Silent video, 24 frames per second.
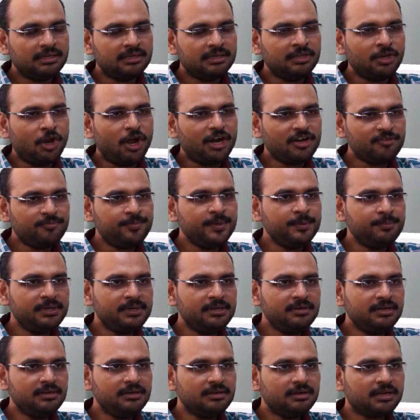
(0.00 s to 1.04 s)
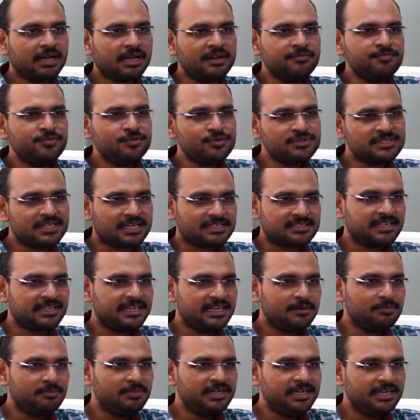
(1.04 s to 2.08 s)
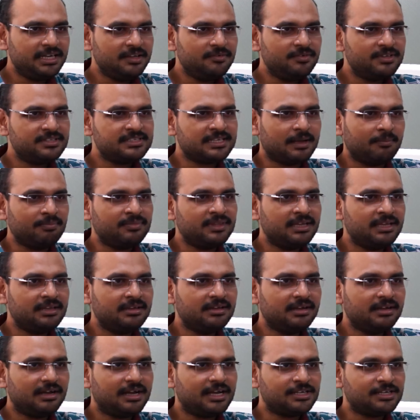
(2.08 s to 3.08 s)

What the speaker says: Lot of people confuse sustainability with something